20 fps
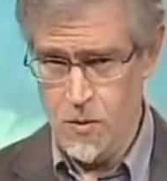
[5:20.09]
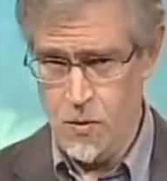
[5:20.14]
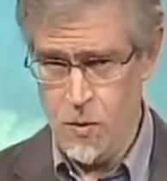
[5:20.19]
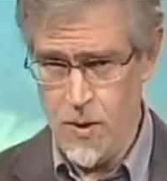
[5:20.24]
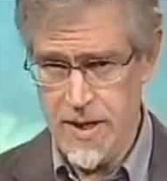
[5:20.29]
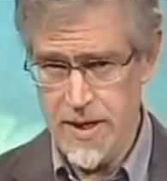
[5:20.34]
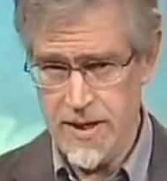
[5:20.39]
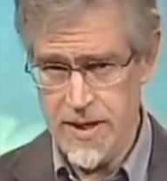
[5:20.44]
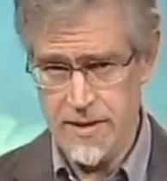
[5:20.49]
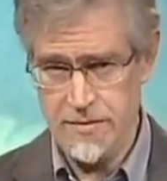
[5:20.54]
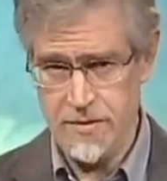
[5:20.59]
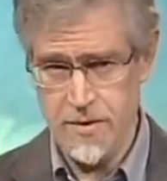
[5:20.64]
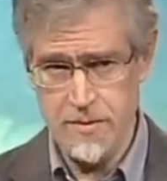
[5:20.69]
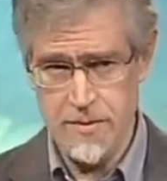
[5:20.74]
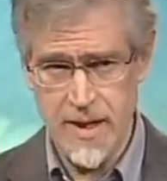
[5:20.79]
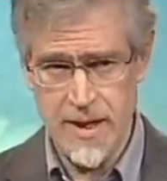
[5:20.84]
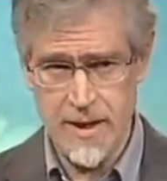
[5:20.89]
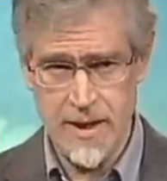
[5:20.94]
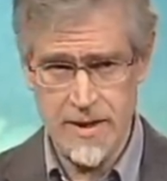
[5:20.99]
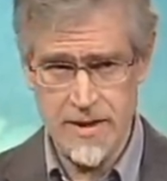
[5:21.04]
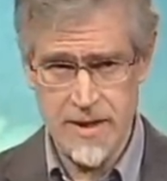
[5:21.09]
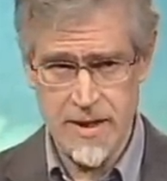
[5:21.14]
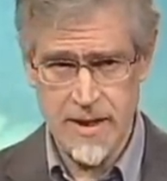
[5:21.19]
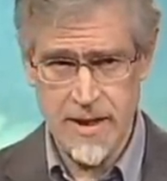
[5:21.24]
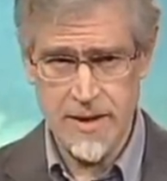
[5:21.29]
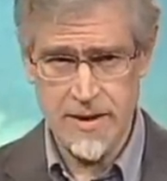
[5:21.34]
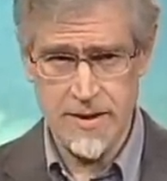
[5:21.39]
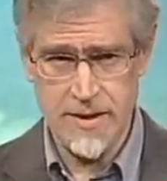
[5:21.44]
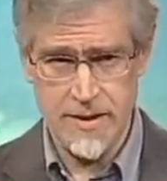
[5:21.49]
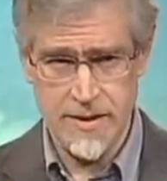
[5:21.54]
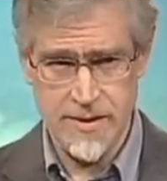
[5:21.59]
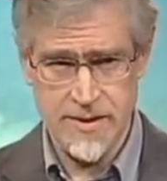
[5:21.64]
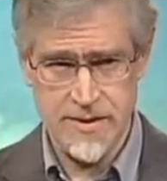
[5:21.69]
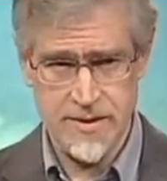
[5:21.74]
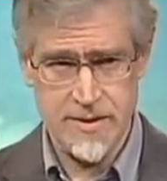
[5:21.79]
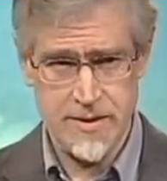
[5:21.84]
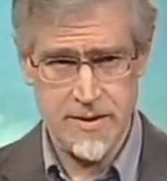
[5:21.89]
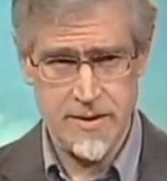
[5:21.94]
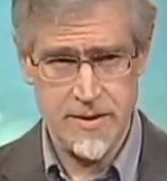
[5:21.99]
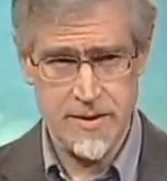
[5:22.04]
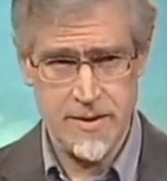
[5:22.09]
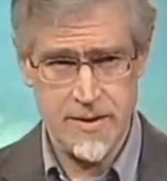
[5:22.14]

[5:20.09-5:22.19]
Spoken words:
we never met our doctors.